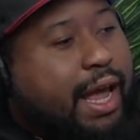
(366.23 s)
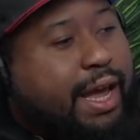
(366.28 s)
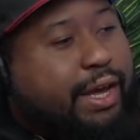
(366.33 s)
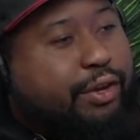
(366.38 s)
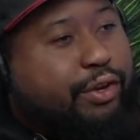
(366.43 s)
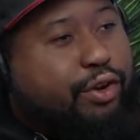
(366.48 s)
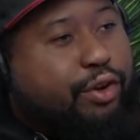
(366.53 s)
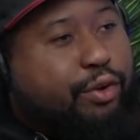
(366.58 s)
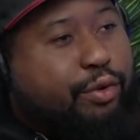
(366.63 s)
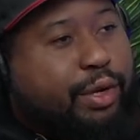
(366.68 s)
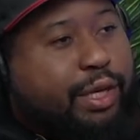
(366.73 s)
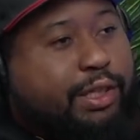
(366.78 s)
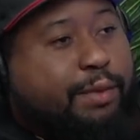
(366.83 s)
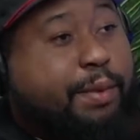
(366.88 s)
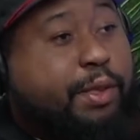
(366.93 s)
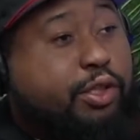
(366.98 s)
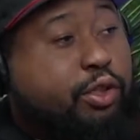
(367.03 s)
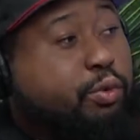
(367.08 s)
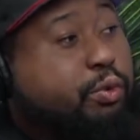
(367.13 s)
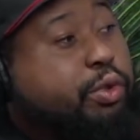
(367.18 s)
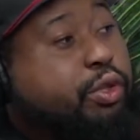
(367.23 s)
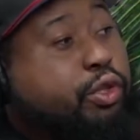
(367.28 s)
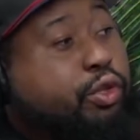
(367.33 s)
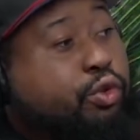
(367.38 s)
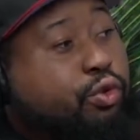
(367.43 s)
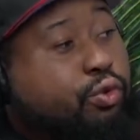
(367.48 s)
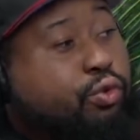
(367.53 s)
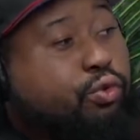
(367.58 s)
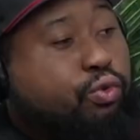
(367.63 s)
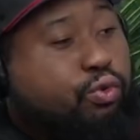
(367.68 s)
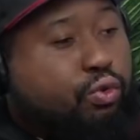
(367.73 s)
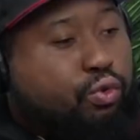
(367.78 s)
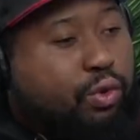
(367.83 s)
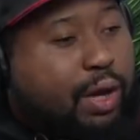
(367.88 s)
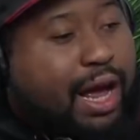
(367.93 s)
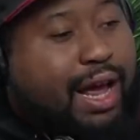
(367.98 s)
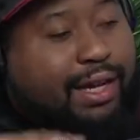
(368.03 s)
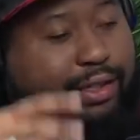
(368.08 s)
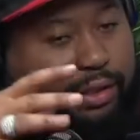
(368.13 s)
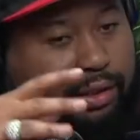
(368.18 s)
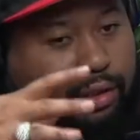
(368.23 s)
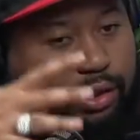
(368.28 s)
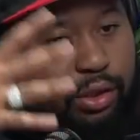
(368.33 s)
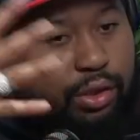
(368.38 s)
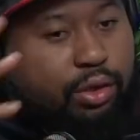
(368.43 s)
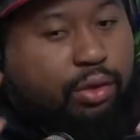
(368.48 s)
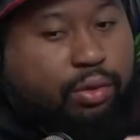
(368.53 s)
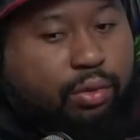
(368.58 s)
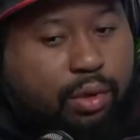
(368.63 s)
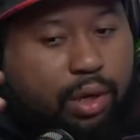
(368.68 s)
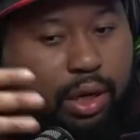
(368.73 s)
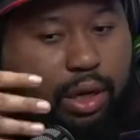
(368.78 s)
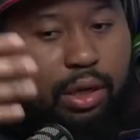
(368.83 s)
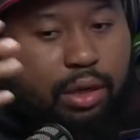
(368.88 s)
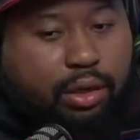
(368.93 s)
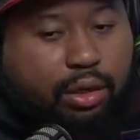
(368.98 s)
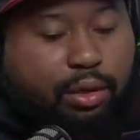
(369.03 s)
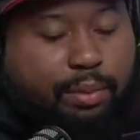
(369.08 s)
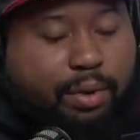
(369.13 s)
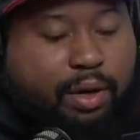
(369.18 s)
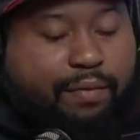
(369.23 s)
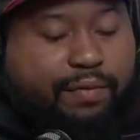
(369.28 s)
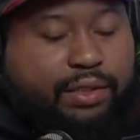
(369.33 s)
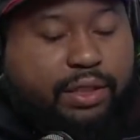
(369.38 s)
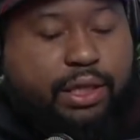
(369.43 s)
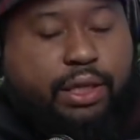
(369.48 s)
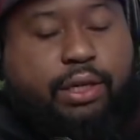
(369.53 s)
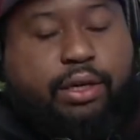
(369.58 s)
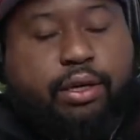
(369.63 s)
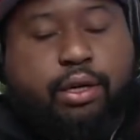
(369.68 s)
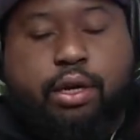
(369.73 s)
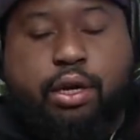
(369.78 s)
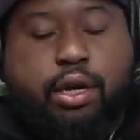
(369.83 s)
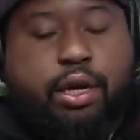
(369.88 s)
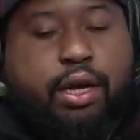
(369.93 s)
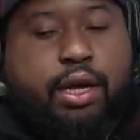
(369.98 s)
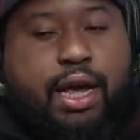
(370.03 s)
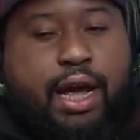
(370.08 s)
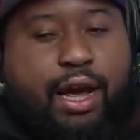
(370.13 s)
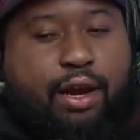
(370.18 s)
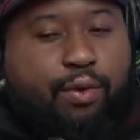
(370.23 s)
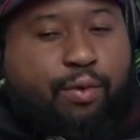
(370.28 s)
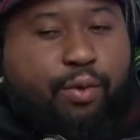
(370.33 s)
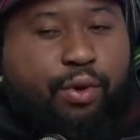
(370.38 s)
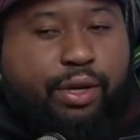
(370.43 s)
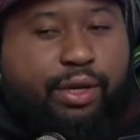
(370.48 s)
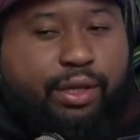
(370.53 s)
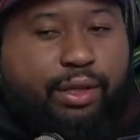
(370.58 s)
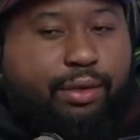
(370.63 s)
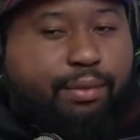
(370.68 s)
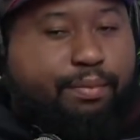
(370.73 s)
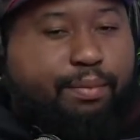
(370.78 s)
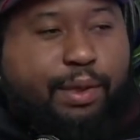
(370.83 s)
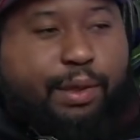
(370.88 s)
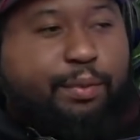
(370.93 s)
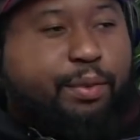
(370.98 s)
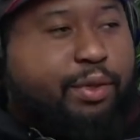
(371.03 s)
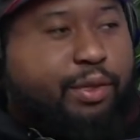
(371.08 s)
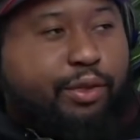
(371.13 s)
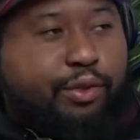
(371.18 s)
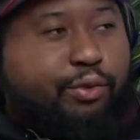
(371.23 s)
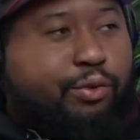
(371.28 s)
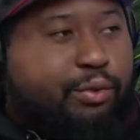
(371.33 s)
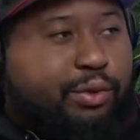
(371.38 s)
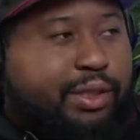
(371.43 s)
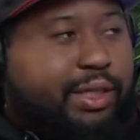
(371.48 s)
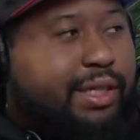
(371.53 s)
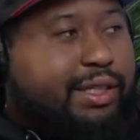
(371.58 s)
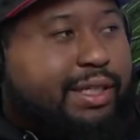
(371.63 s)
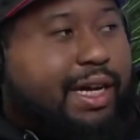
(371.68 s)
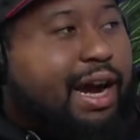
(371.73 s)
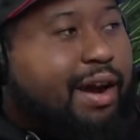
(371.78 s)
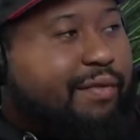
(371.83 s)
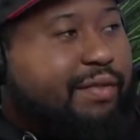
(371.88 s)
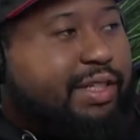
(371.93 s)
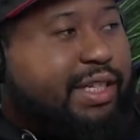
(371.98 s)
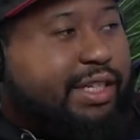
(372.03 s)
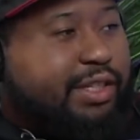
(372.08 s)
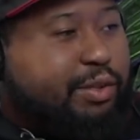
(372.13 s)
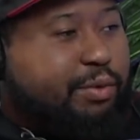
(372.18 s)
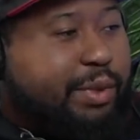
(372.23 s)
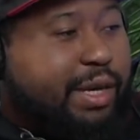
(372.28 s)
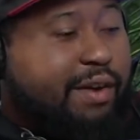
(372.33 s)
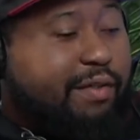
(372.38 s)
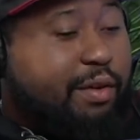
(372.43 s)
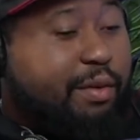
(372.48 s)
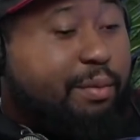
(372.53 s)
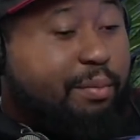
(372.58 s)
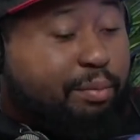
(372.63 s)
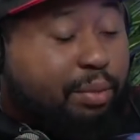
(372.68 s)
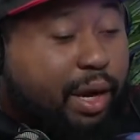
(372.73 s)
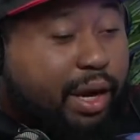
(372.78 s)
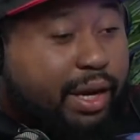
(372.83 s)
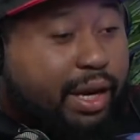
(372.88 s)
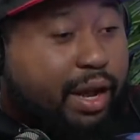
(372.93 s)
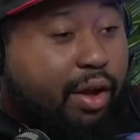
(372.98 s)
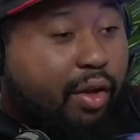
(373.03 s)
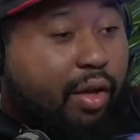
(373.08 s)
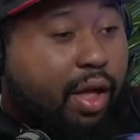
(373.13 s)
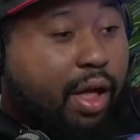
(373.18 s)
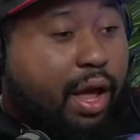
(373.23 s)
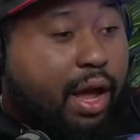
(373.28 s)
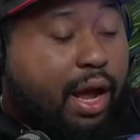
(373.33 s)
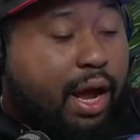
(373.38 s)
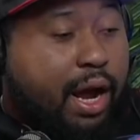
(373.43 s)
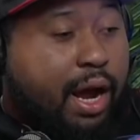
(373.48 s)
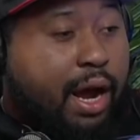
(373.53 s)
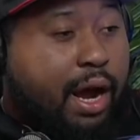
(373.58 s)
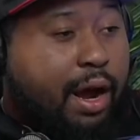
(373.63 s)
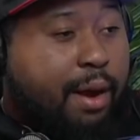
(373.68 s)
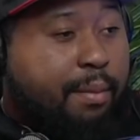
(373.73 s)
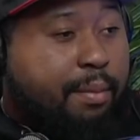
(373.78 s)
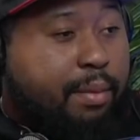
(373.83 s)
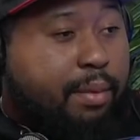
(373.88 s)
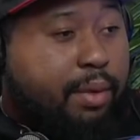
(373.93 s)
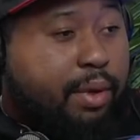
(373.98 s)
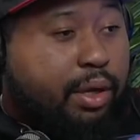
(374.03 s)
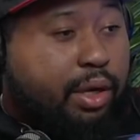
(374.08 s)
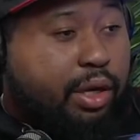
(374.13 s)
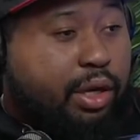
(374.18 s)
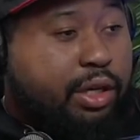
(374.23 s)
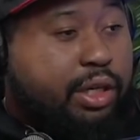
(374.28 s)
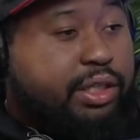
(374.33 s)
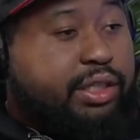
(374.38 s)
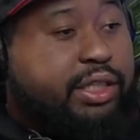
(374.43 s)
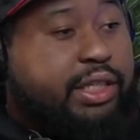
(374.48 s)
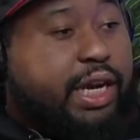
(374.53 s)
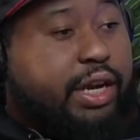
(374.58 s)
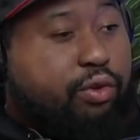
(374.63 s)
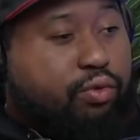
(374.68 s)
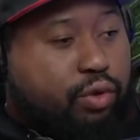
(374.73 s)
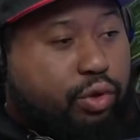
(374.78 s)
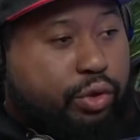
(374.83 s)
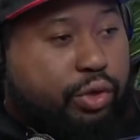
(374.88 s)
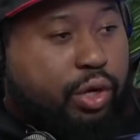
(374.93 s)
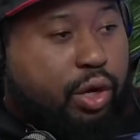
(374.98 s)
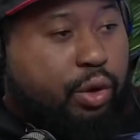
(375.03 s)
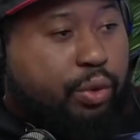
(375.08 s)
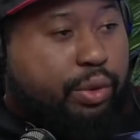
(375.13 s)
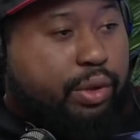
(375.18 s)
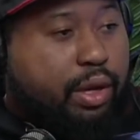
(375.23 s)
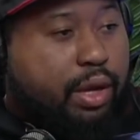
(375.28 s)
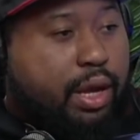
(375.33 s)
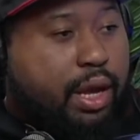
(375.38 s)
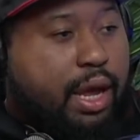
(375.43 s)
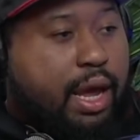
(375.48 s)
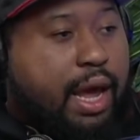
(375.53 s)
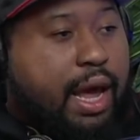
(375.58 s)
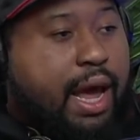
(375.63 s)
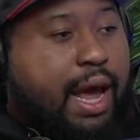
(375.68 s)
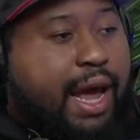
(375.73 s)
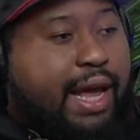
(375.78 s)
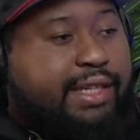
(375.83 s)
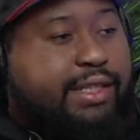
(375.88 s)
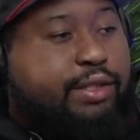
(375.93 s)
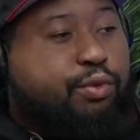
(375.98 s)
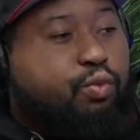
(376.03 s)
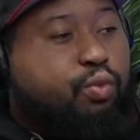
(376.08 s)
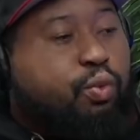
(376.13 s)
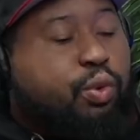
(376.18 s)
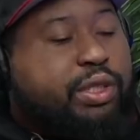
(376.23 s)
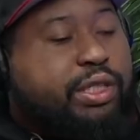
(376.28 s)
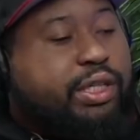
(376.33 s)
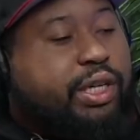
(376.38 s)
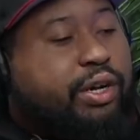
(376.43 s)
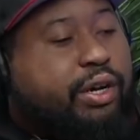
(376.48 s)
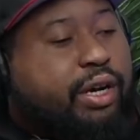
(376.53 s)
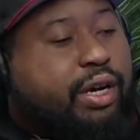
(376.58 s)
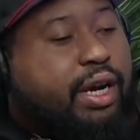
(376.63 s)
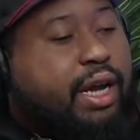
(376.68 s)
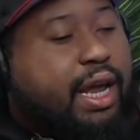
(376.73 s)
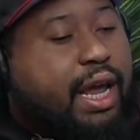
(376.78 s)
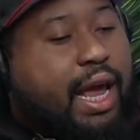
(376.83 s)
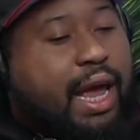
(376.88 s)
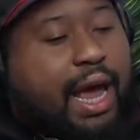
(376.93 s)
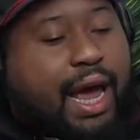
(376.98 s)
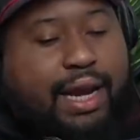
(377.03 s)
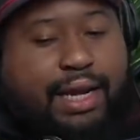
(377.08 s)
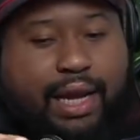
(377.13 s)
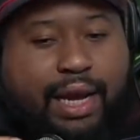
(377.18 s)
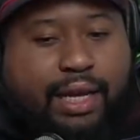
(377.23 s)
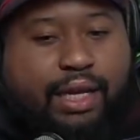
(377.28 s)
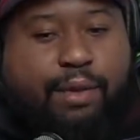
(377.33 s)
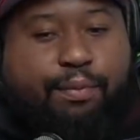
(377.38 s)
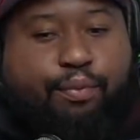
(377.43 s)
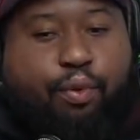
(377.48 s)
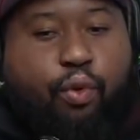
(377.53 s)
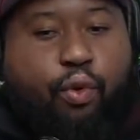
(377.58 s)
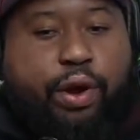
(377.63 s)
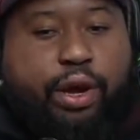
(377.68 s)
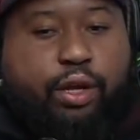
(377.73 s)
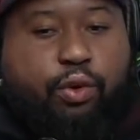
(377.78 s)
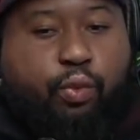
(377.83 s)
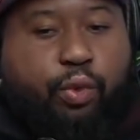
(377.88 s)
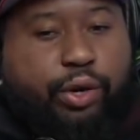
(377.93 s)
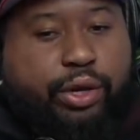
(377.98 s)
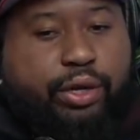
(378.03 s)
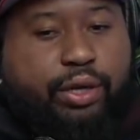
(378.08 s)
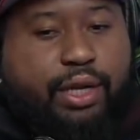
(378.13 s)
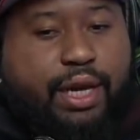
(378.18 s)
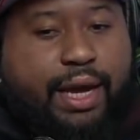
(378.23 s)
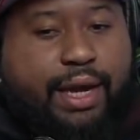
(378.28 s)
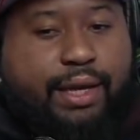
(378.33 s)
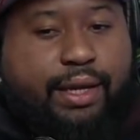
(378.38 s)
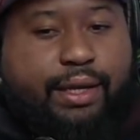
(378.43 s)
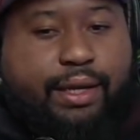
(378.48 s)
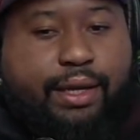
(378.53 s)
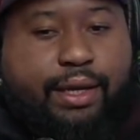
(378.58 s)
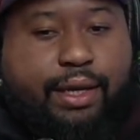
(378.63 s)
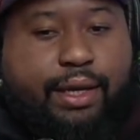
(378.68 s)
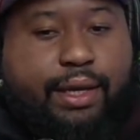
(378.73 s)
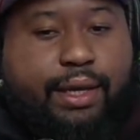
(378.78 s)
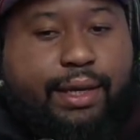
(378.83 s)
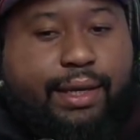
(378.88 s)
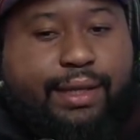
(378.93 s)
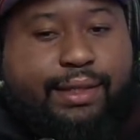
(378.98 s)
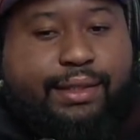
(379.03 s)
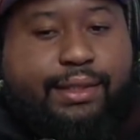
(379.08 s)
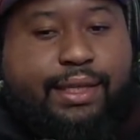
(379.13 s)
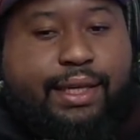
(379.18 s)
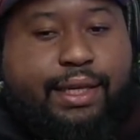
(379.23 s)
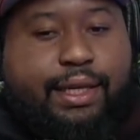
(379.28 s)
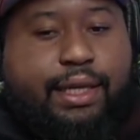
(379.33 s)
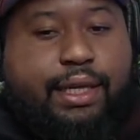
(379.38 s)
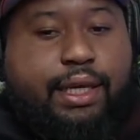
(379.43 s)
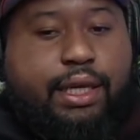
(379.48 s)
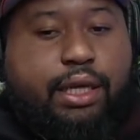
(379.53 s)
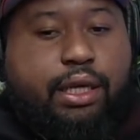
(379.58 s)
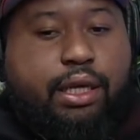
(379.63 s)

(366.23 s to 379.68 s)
And, you know, especially with you, who has, you know, a little bit of his ear, I don't want people to use this conversation, whatever. But on a general note, was there at any point where you're like, listen,